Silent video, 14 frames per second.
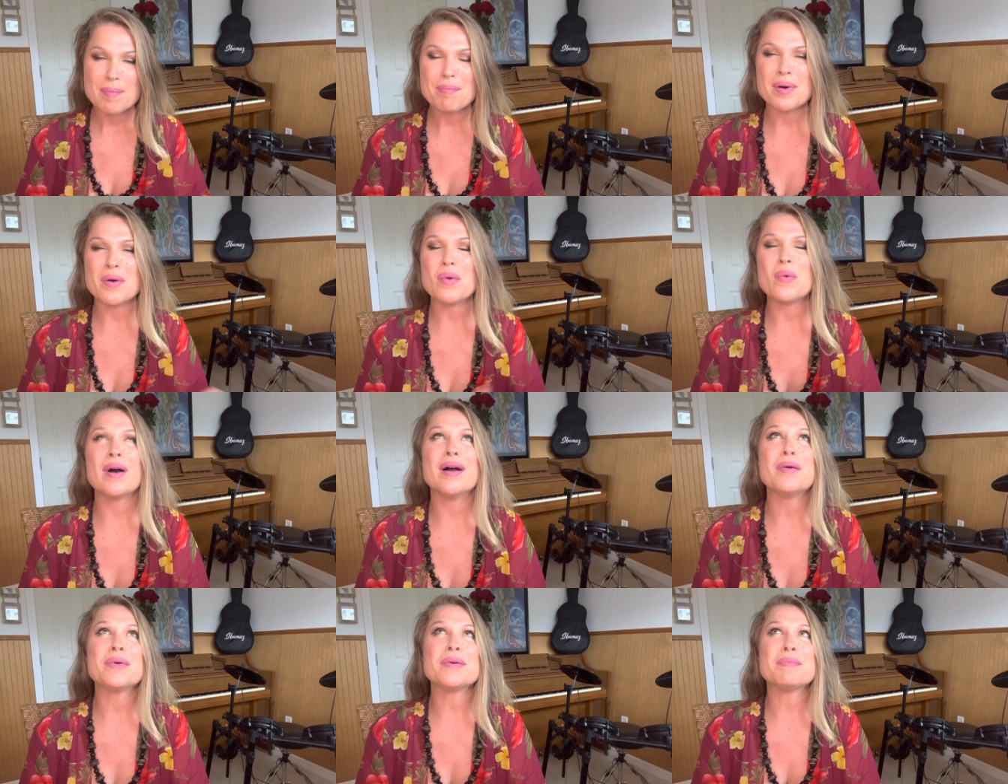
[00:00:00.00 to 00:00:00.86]
But
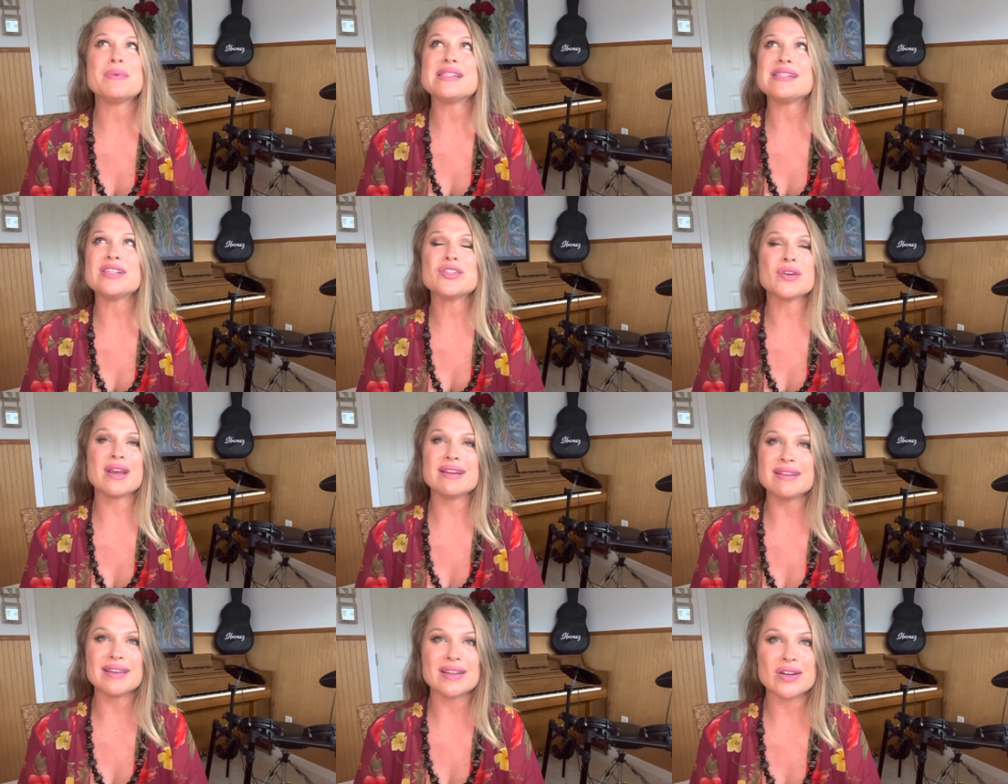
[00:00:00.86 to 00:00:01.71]
while we're busy trying
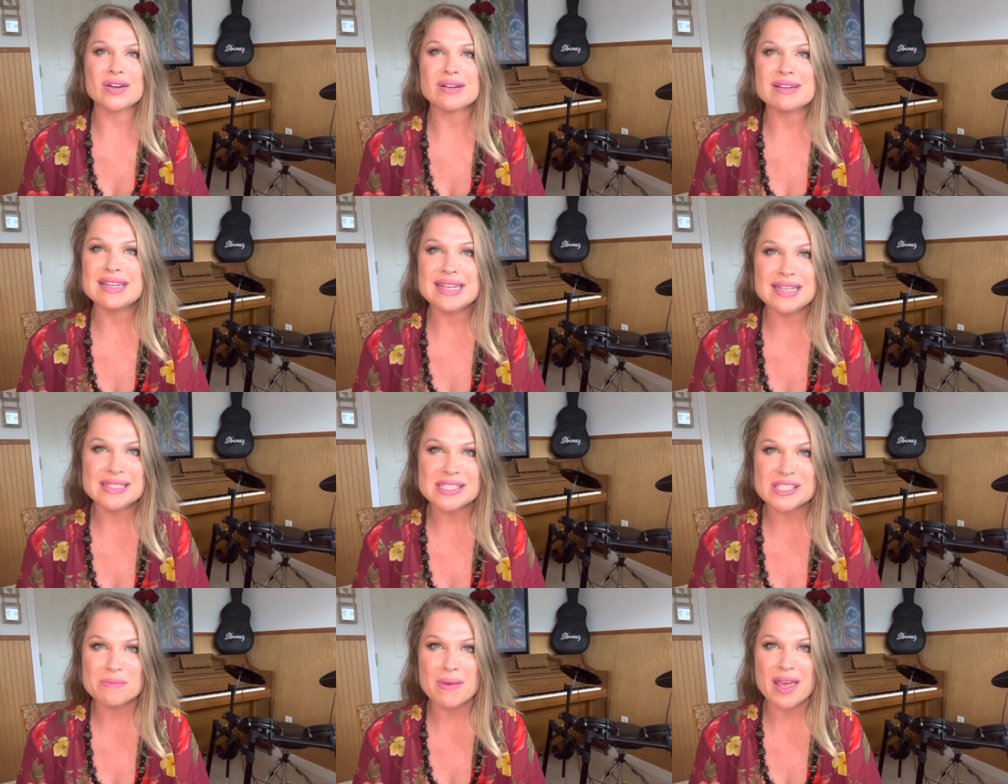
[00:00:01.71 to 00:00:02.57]
to get our
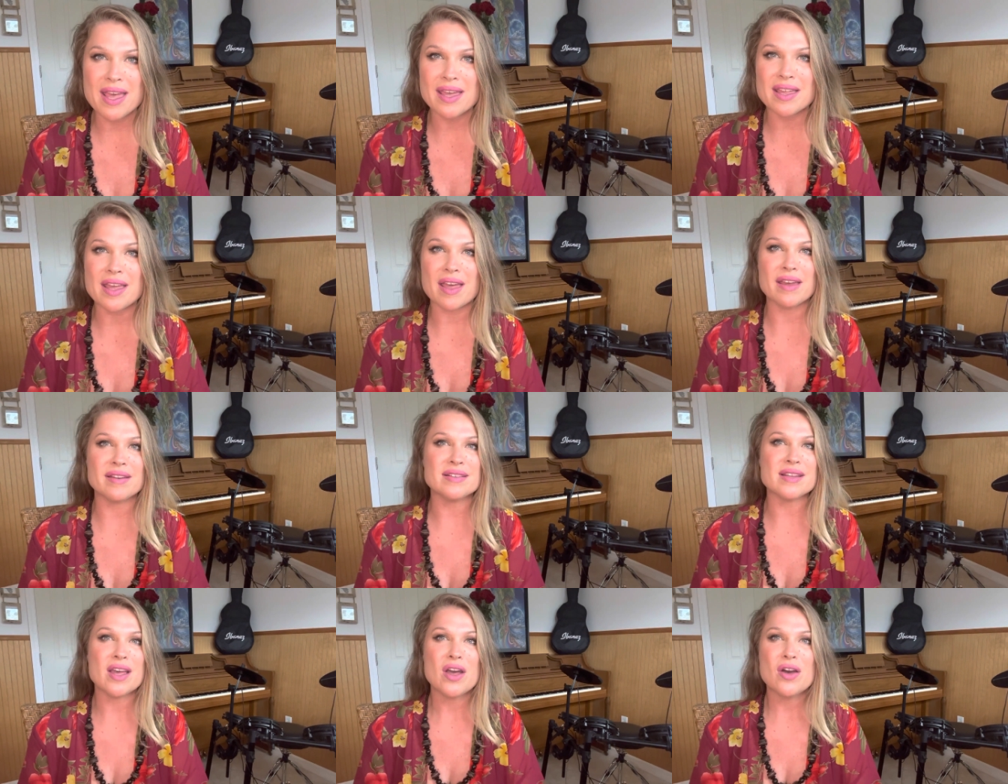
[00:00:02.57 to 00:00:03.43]
needs met and